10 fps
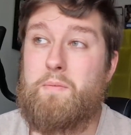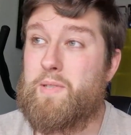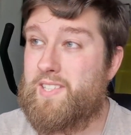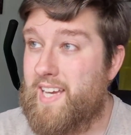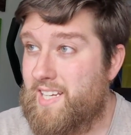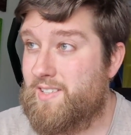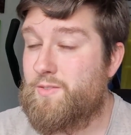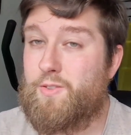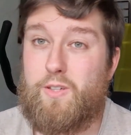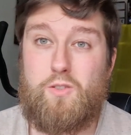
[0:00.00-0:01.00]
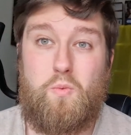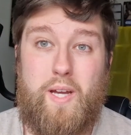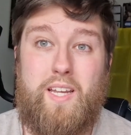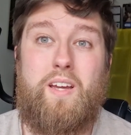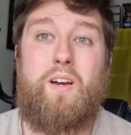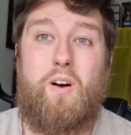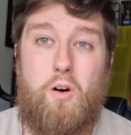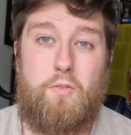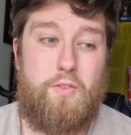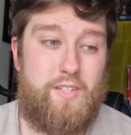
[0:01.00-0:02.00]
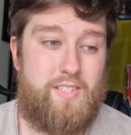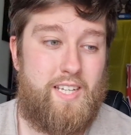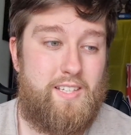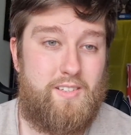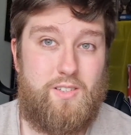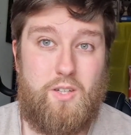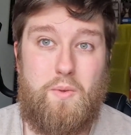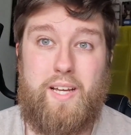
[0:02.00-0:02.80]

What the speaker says: Mercedes' first win of the season too.